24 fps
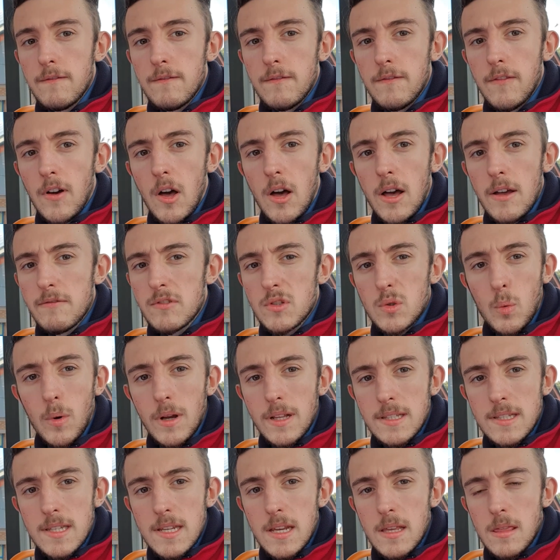
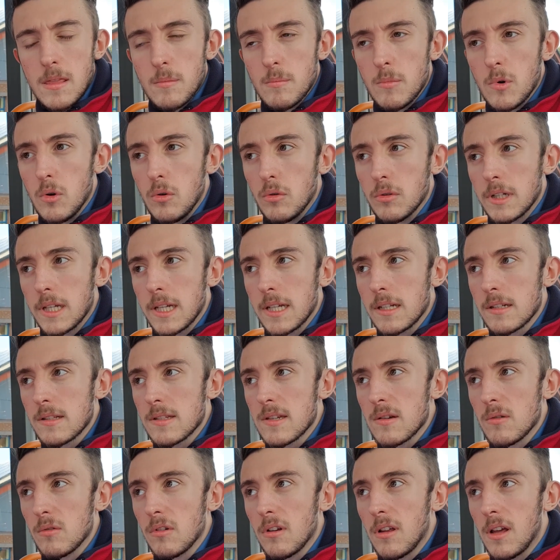5:20 in the morning
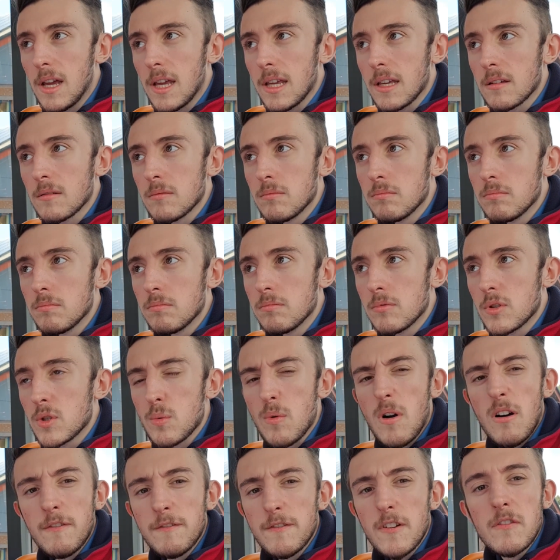till like
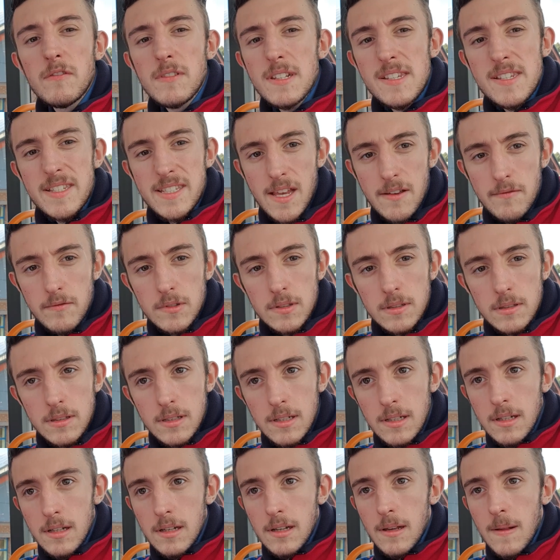12:57,
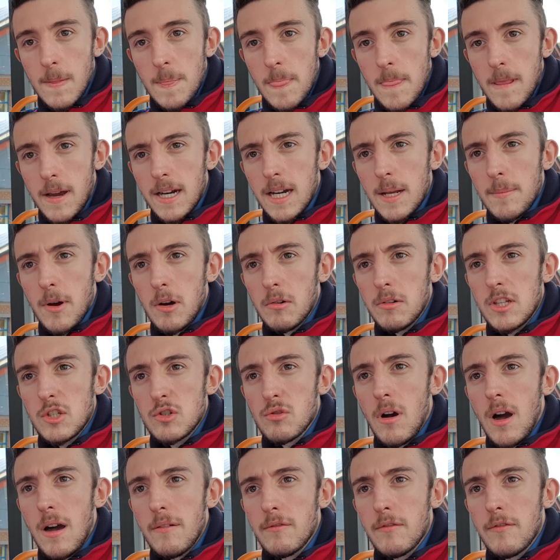and I'm only
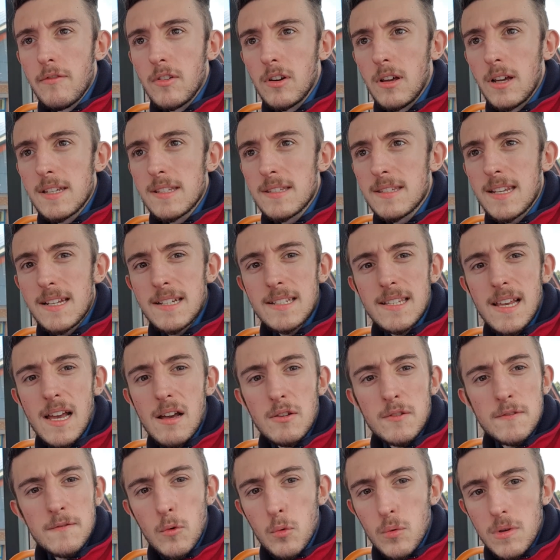driving for like 6
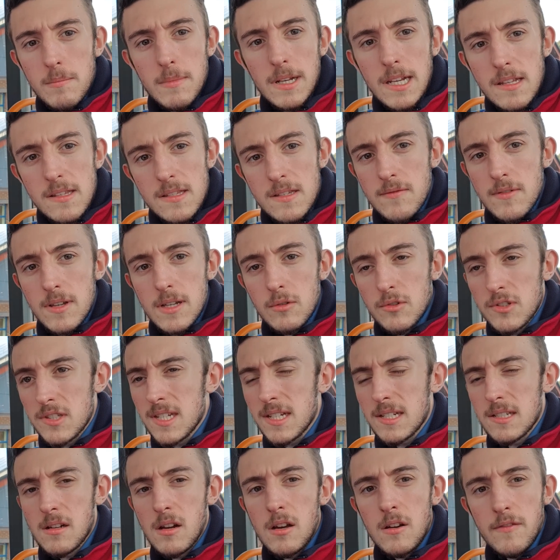hours 40 minutes of it, or
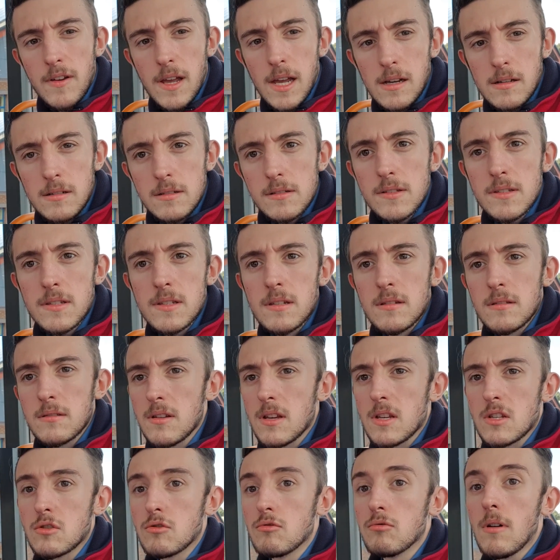6.5 hours. So
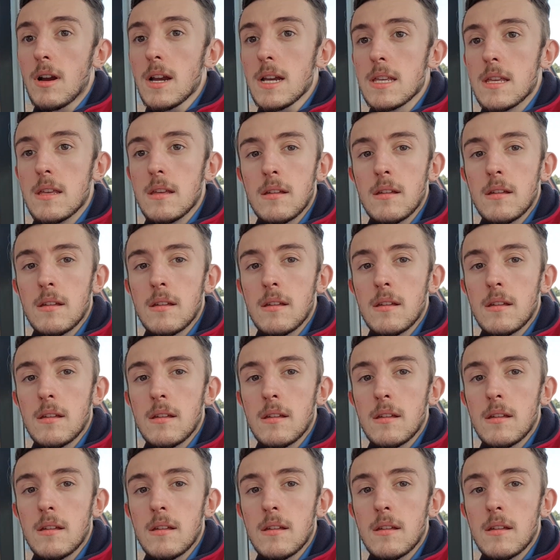that's great.